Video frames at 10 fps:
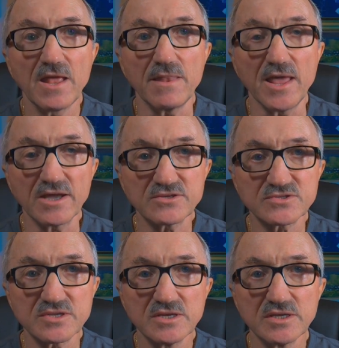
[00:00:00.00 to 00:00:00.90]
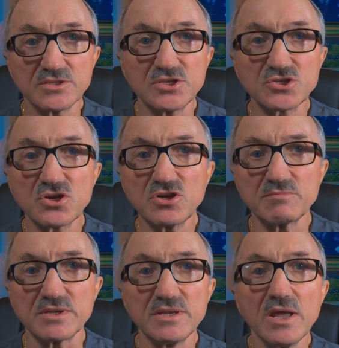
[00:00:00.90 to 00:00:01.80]
Next,
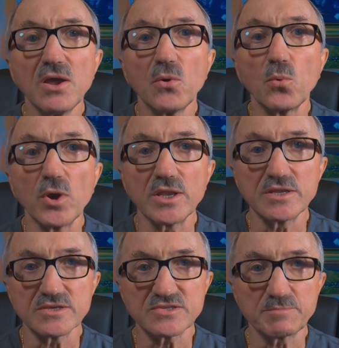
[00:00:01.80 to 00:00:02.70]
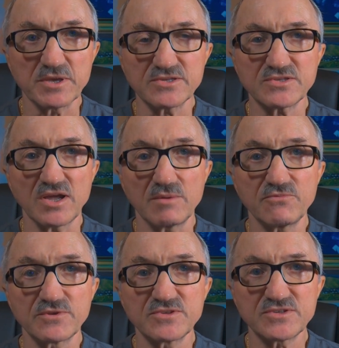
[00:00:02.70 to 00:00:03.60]
determine when is the best time
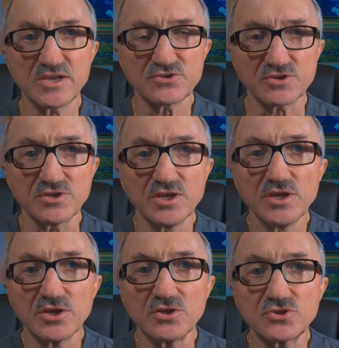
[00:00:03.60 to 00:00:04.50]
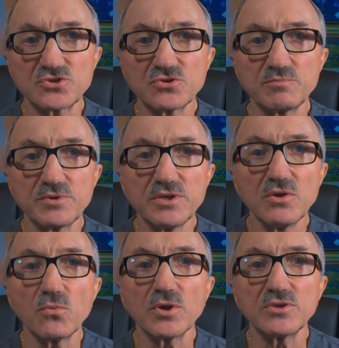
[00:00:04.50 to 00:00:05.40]
for the session. It should be
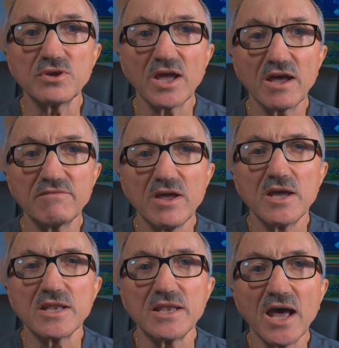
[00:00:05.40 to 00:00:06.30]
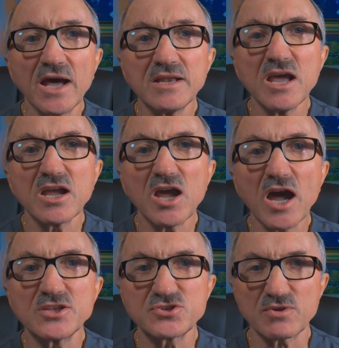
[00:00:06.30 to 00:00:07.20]
when you have
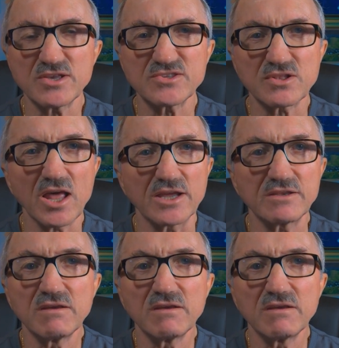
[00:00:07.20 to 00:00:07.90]
non-contrast light